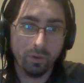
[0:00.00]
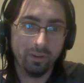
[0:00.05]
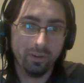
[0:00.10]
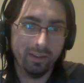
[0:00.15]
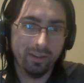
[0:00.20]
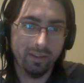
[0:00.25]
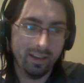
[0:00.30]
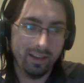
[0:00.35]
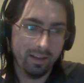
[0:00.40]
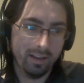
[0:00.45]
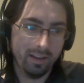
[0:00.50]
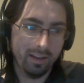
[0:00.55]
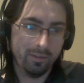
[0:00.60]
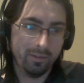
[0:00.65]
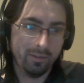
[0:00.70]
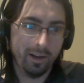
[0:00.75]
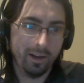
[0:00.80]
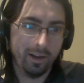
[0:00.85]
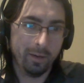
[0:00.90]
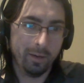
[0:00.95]
the
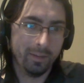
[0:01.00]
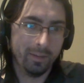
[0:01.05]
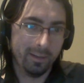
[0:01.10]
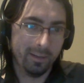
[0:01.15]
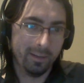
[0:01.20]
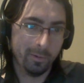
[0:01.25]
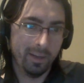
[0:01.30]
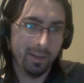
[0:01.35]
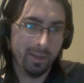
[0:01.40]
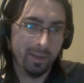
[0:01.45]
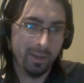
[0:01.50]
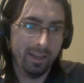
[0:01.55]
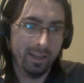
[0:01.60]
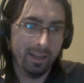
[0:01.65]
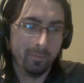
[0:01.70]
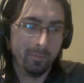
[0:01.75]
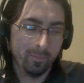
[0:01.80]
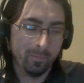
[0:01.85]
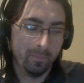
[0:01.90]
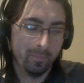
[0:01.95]
fireplace where he
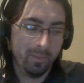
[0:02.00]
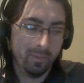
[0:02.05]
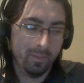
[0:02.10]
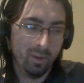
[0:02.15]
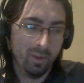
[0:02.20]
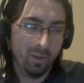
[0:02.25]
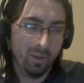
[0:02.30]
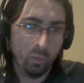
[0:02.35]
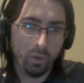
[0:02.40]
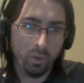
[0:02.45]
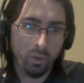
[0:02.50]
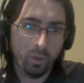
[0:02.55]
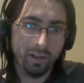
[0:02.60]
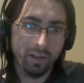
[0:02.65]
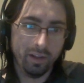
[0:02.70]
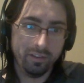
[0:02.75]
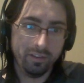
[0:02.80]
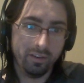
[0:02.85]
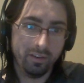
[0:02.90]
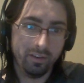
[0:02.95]

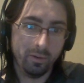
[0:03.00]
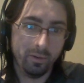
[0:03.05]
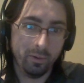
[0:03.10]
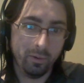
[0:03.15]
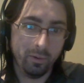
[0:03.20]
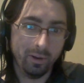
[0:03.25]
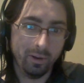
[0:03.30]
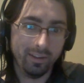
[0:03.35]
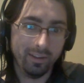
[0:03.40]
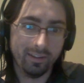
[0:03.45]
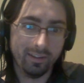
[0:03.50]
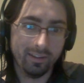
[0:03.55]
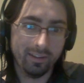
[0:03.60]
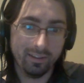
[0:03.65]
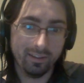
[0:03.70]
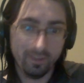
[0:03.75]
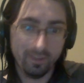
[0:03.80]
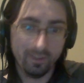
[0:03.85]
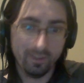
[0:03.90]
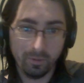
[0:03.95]
wants to, or at least
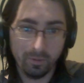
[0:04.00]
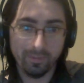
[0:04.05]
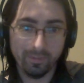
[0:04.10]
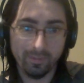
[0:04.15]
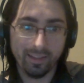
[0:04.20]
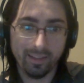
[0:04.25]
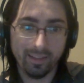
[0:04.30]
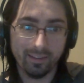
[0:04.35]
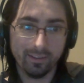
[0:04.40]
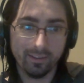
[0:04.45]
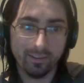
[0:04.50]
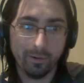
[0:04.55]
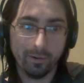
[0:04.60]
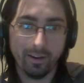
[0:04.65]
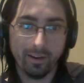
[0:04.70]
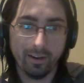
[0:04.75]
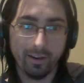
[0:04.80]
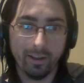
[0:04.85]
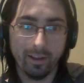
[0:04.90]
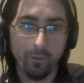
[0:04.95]
assumes that the
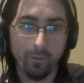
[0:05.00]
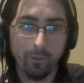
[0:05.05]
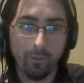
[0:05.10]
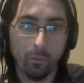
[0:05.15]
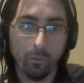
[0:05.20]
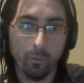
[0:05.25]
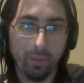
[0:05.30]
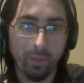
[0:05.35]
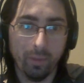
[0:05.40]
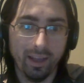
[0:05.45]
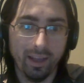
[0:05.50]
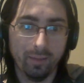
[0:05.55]
storyteller will be.